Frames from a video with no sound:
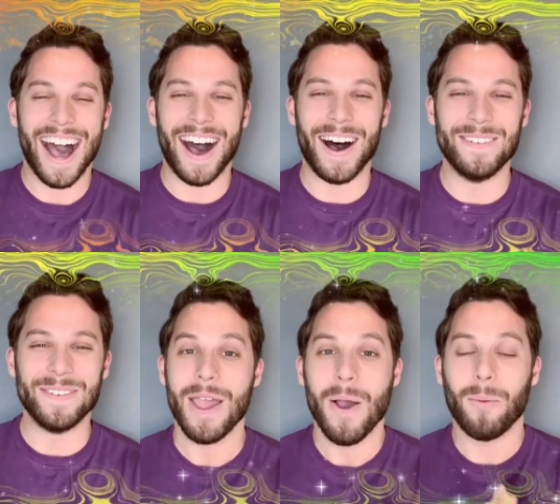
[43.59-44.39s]
Um,
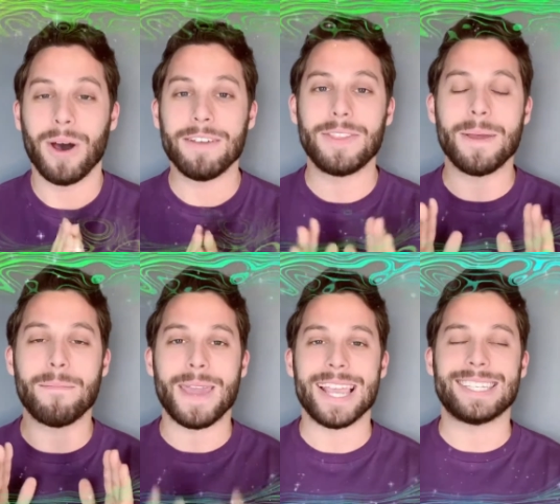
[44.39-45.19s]
one of the
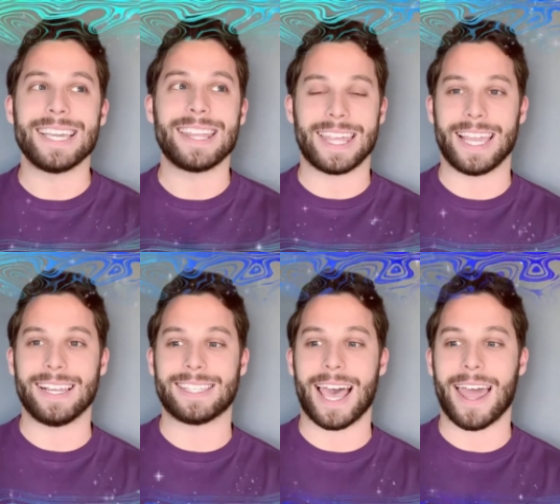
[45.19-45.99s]
amazing
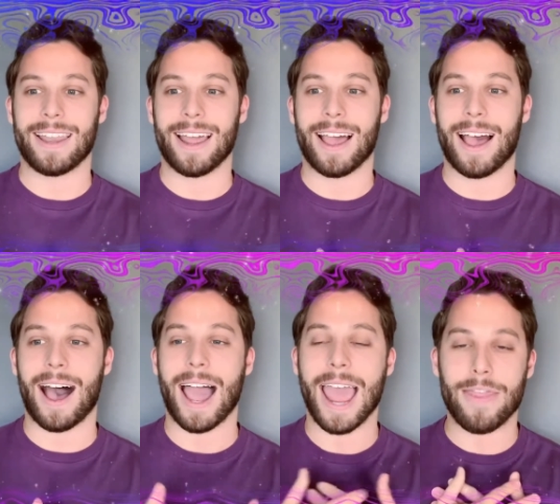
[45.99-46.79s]
things that
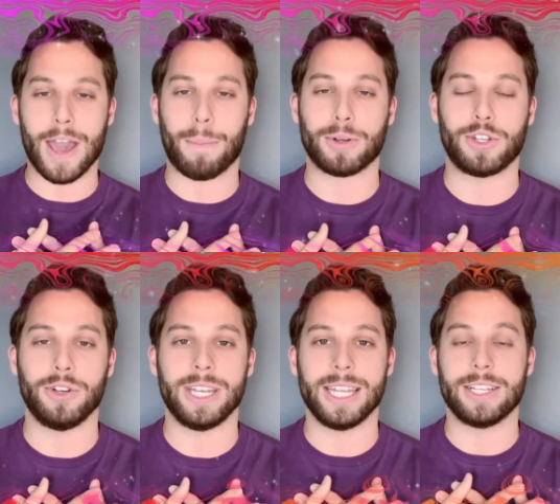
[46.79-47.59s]
I had the
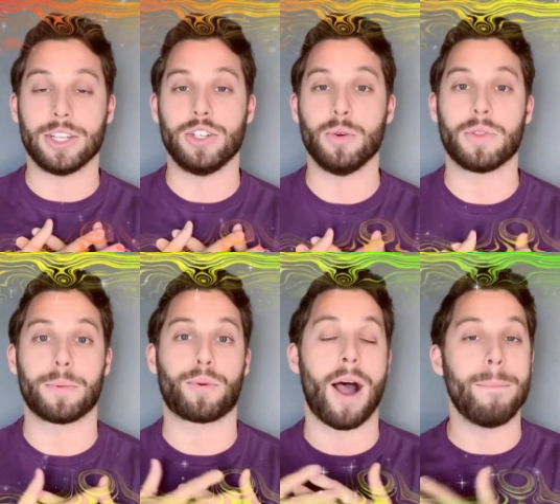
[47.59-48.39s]
opportunity to do with the
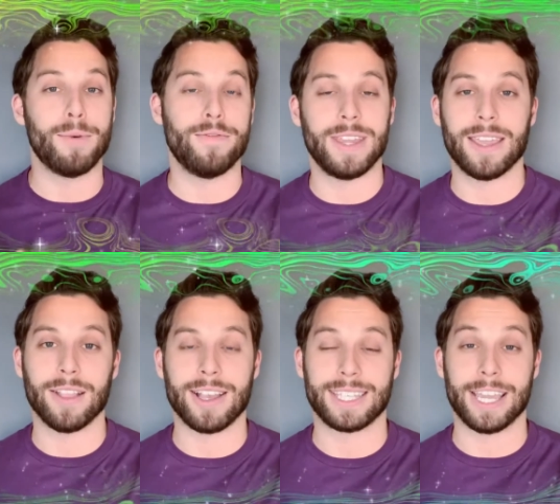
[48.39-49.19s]
prom movie in
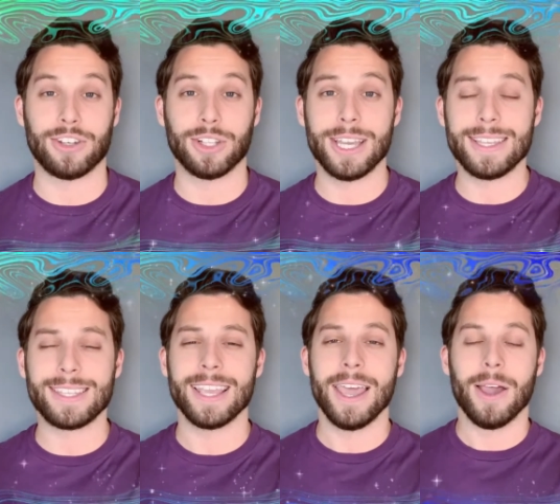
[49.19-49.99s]
Los Angeles,
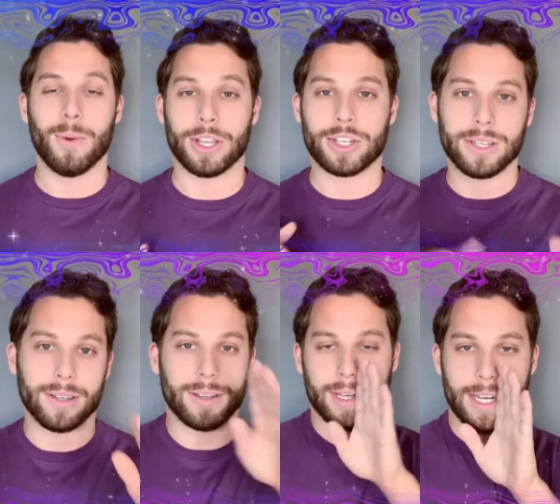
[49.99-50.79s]
which
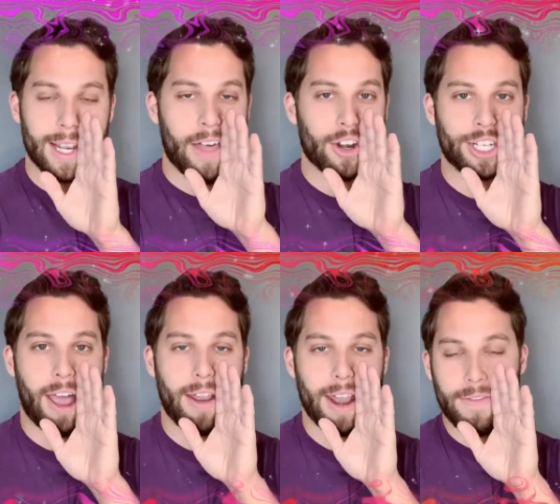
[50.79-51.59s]
another
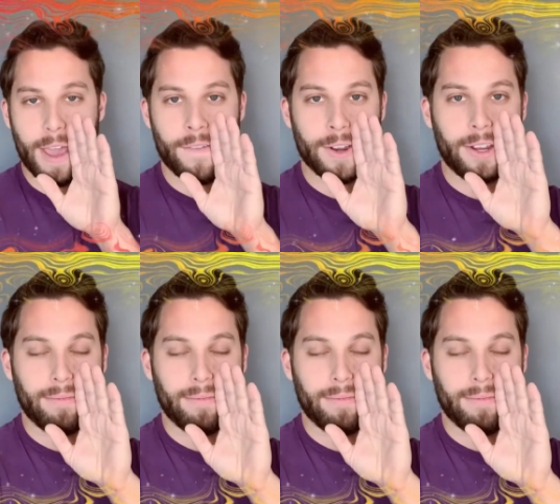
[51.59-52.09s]
shout out if you haven't